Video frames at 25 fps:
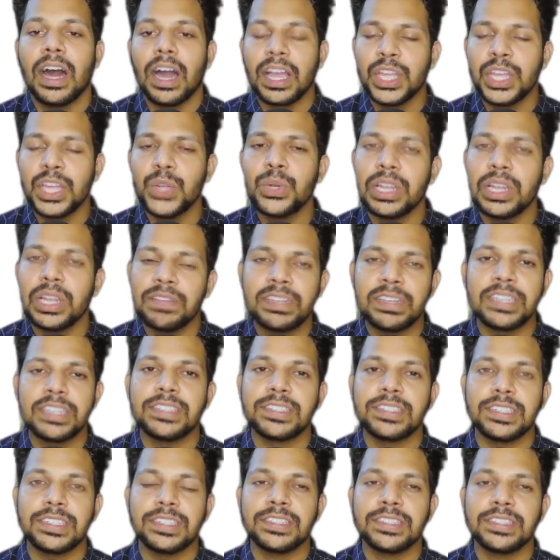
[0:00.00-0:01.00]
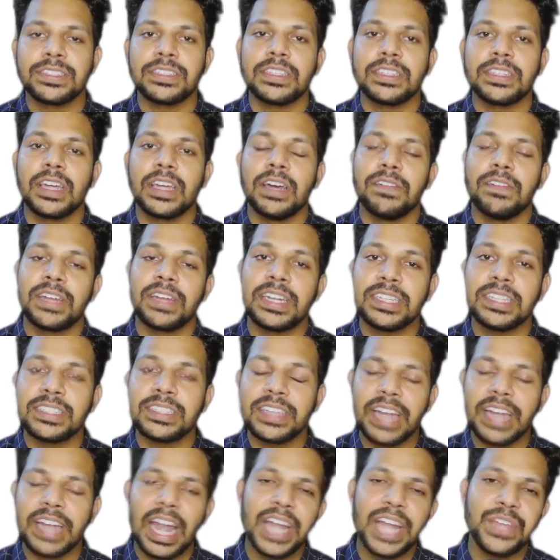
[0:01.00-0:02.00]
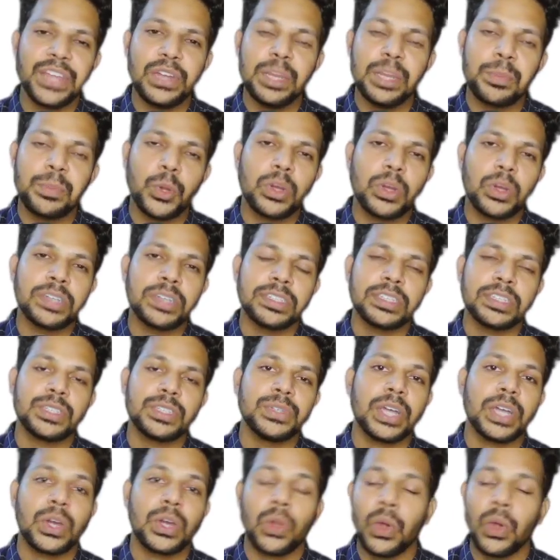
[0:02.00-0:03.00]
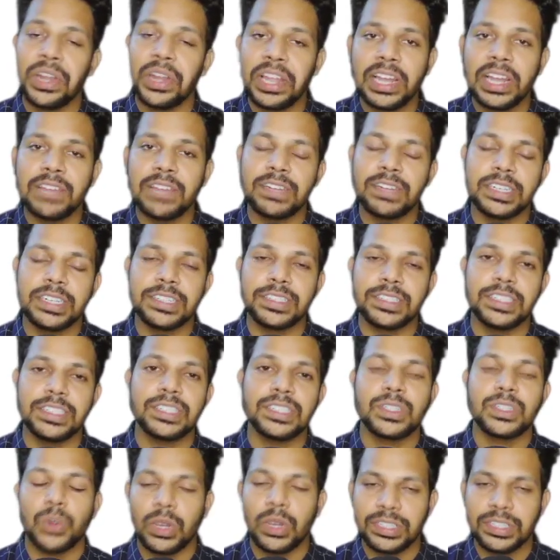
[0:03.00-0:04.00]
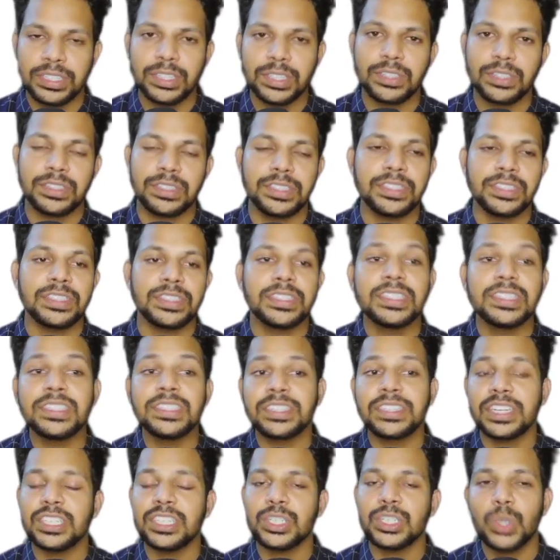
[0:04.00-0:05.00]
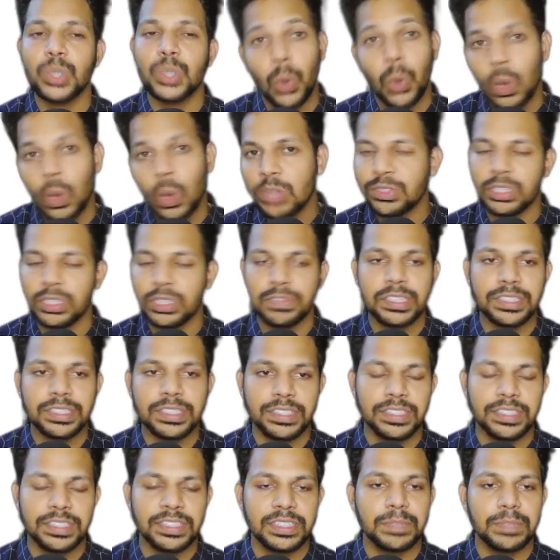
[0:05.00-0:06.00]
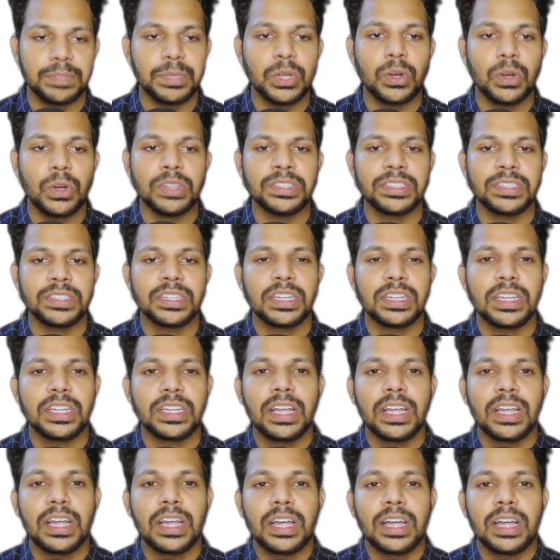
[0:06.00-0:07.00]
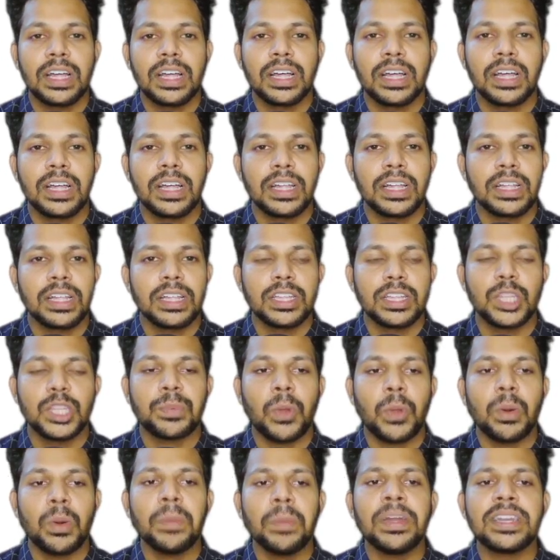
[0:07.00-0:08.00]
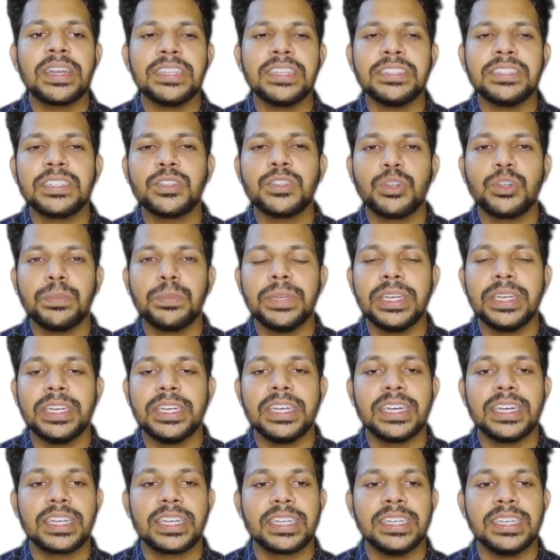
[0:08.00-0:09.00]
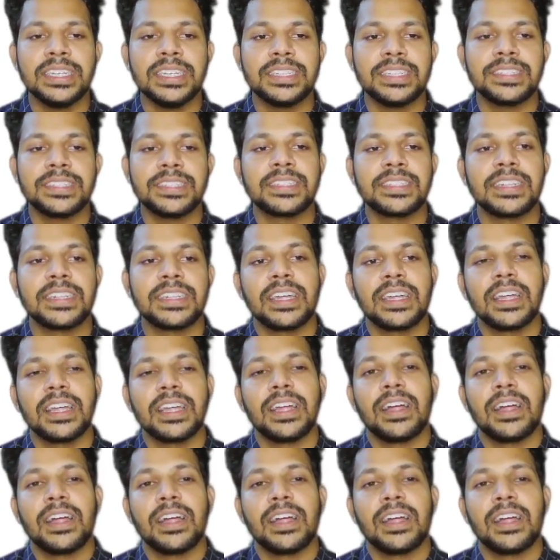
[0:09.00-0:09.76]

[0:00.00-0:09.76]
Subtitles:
acute liver disease, when it is gradually progressing to a chronic liver disease or cirrhosis, this ratio also reverses, because the probable reason could be here is